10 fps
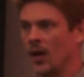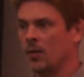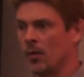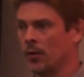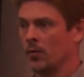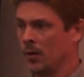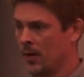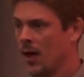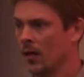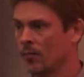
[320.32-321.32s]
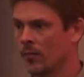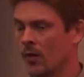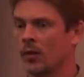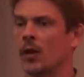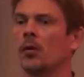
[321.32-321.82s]
at the moment of the Big Bang.
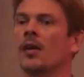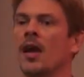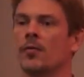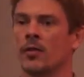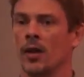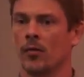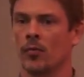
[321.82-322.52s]
Literally everything.